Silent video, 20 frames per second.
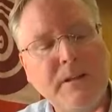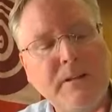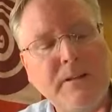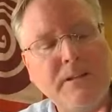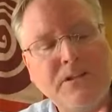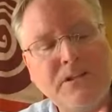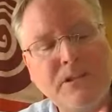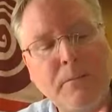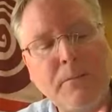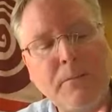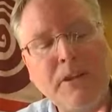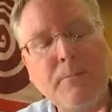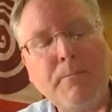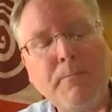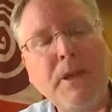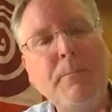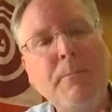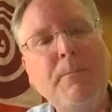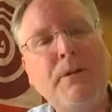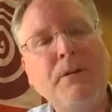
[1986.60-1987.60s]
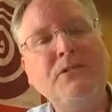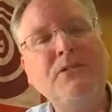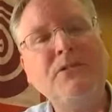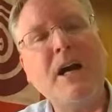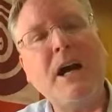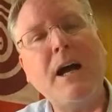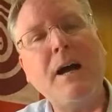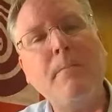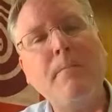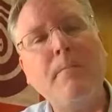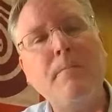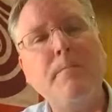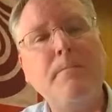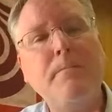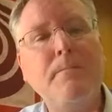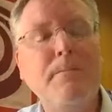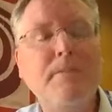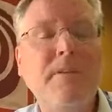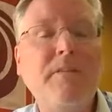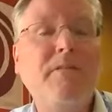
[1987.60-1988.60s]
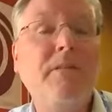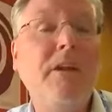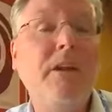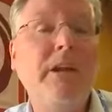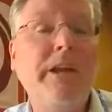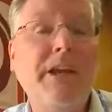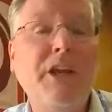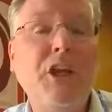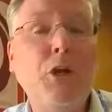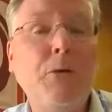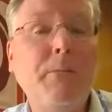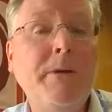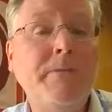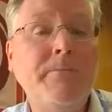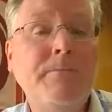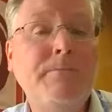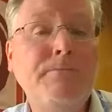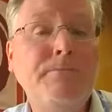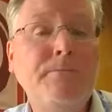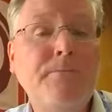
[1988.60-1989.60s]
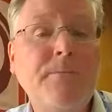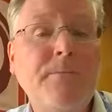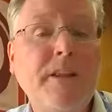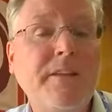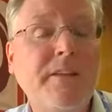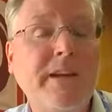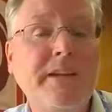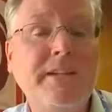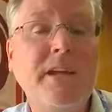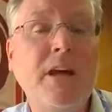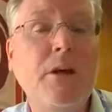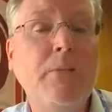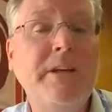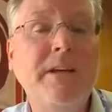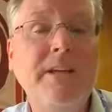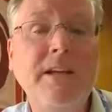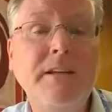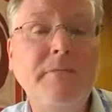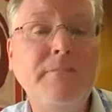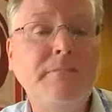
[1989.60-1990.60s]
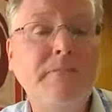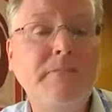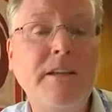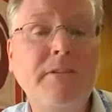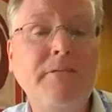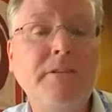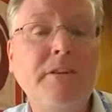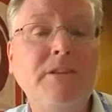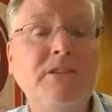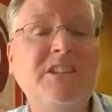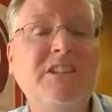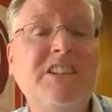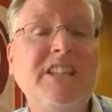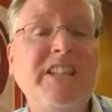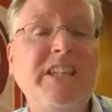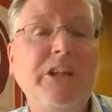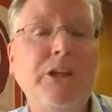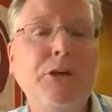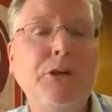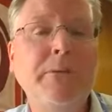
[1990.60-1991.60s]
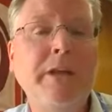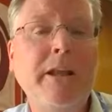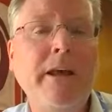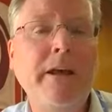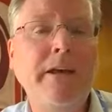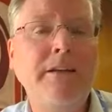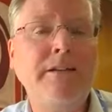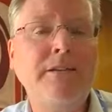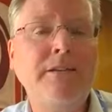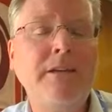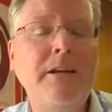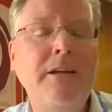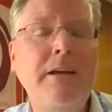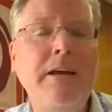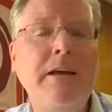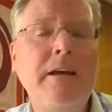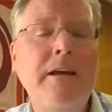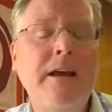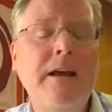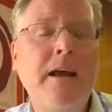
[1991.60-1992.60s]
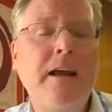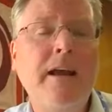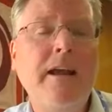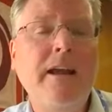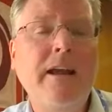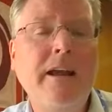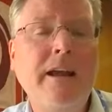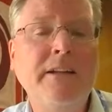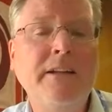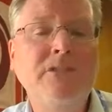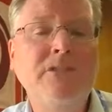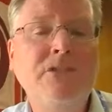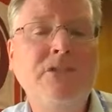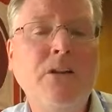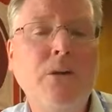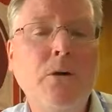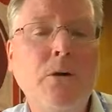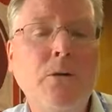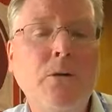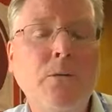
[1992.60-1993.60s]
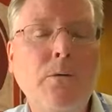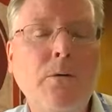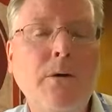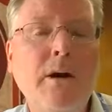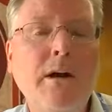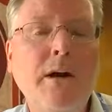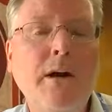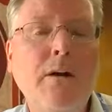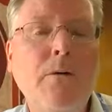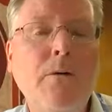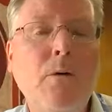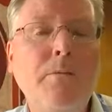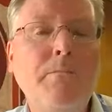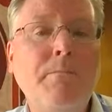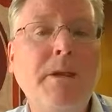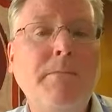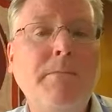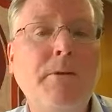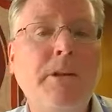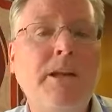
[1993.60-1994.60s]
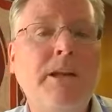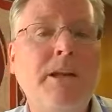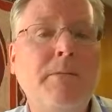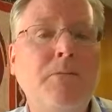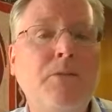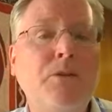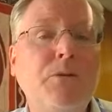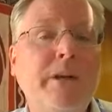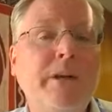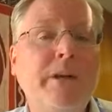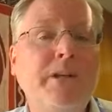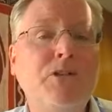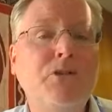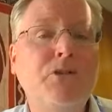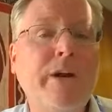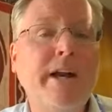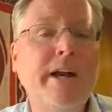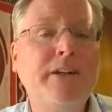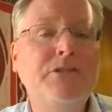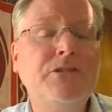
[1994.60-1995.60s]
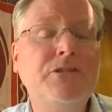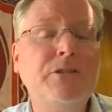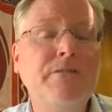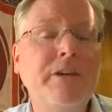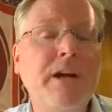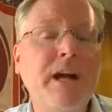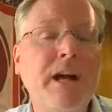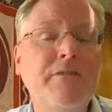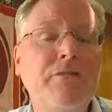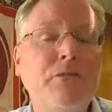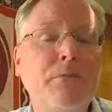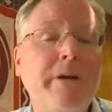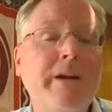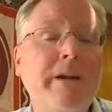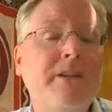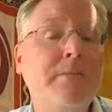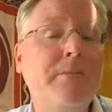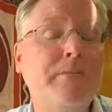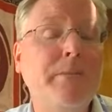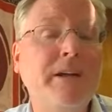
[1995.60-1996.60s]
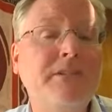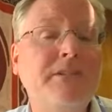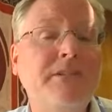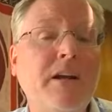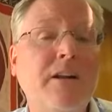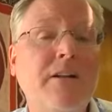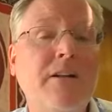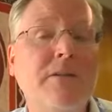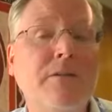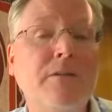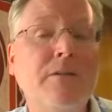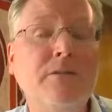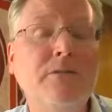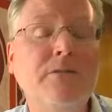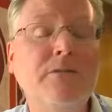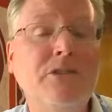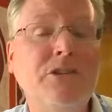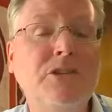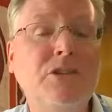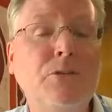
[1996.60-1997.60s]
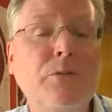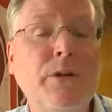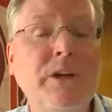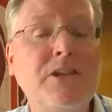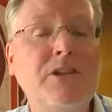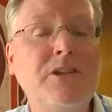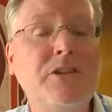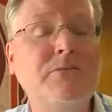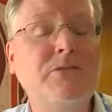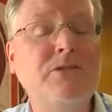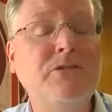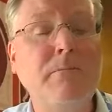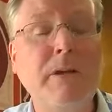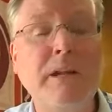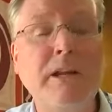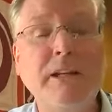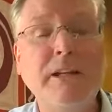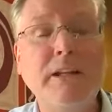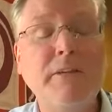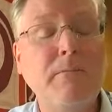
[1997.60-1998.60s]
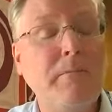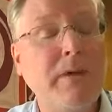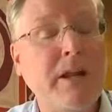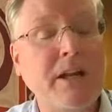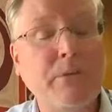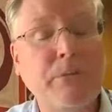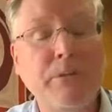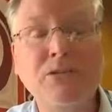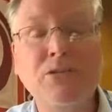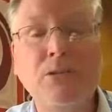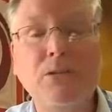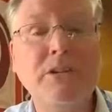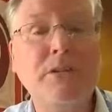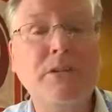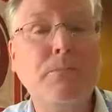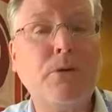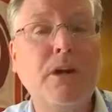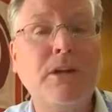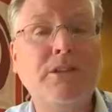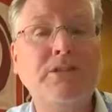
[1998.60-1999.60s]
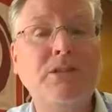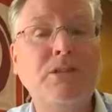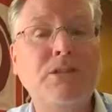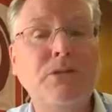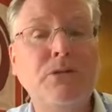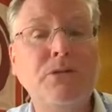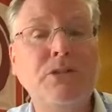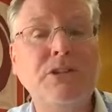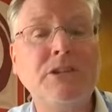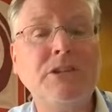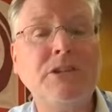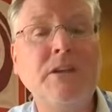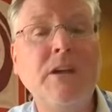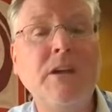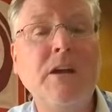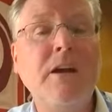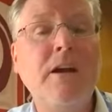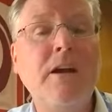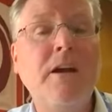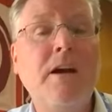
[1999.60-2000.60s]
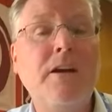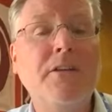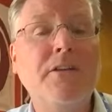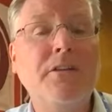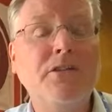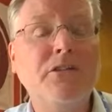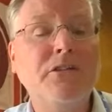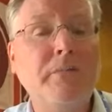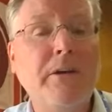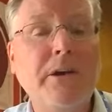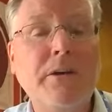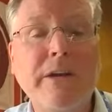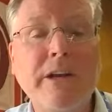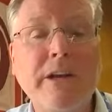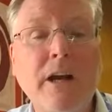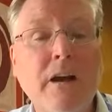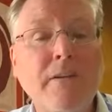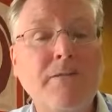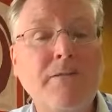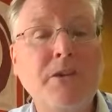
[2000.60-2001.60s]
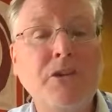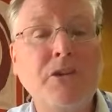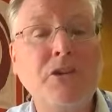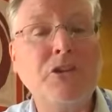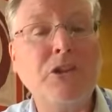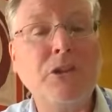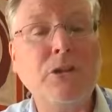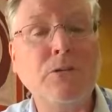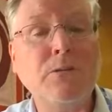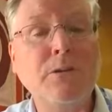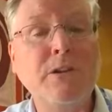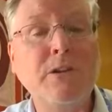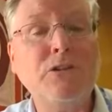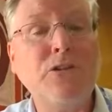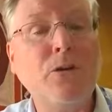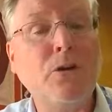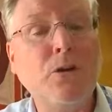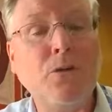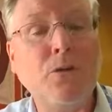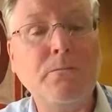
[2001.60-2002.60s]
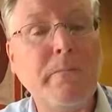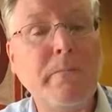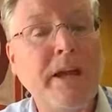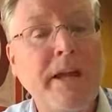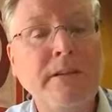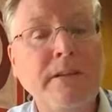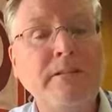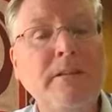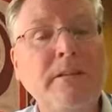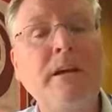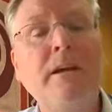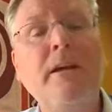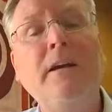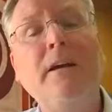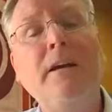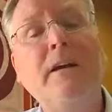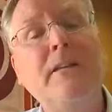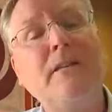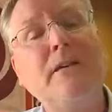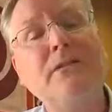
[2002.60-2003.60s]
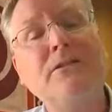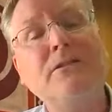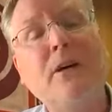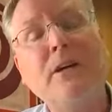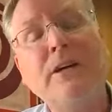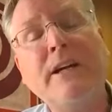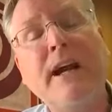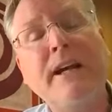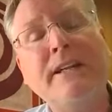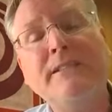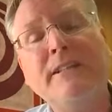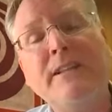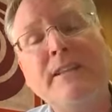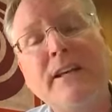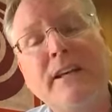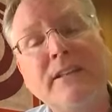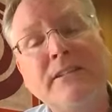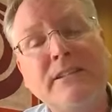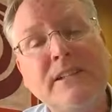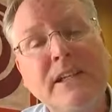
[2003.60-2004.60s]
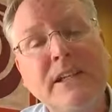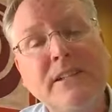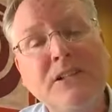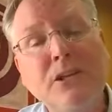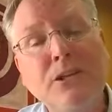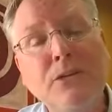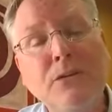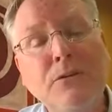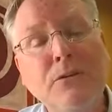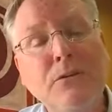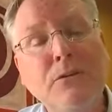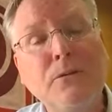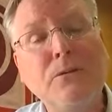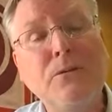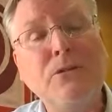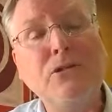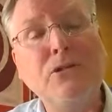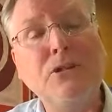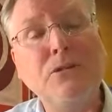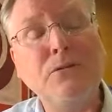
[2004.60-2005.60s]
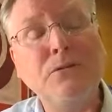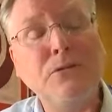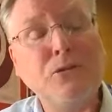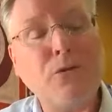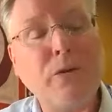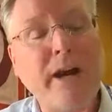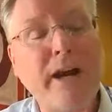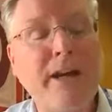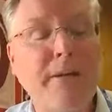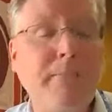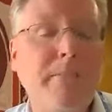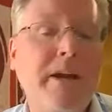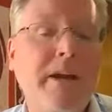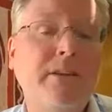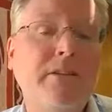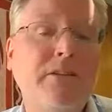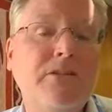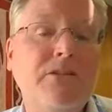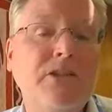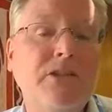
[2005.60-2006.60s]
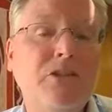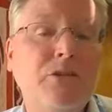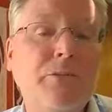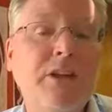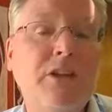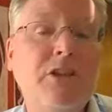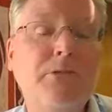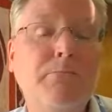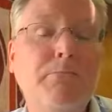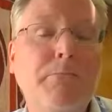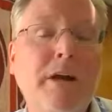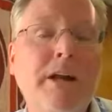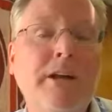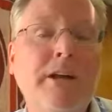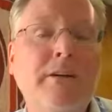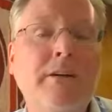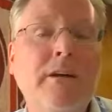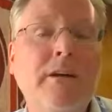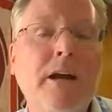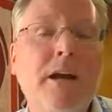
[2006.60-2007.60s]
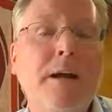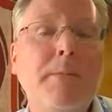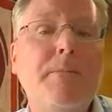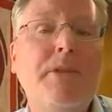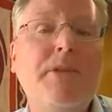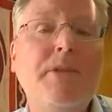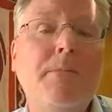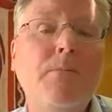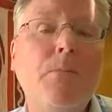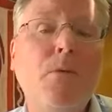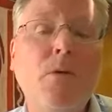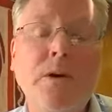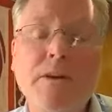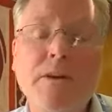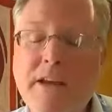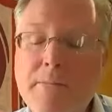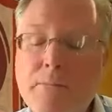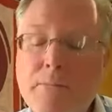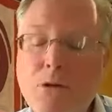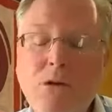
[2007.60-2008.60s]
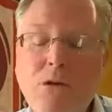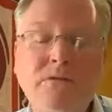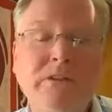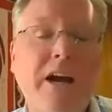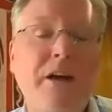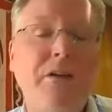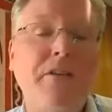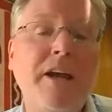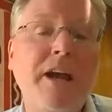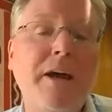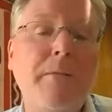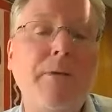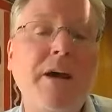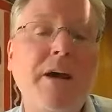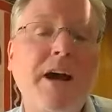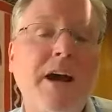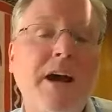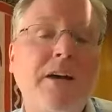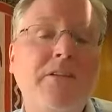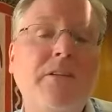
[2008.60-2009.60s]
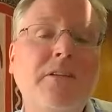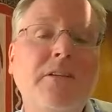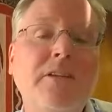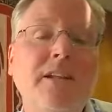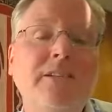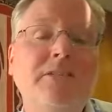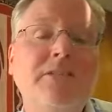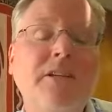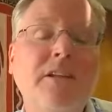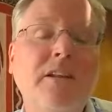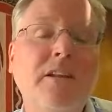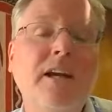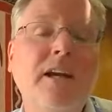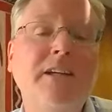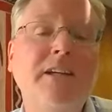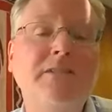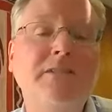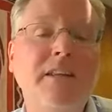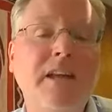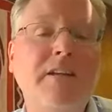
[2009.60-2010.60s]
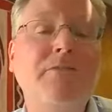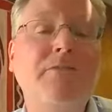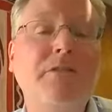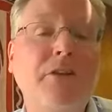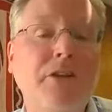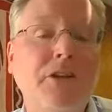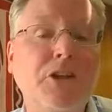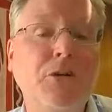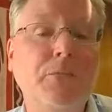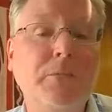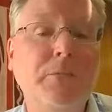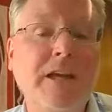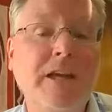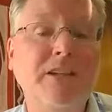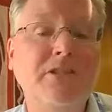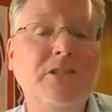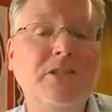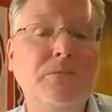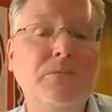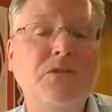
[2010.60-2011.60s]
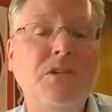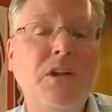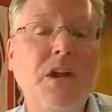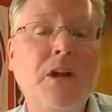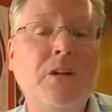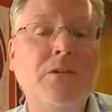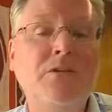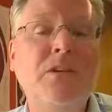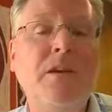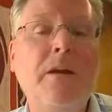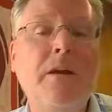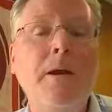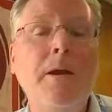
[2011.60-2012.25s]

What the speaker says: Some of the people stop feeling human. They tell me that. They feel dehumanized. And so what people end up doing to try to survive or make the best out of their own situations, many resort to prostitution. Others marry off their children to old men. There's all kinds of things they do to try to make their situation better. But the more they move down that path, the less and less they feel humanized themselves.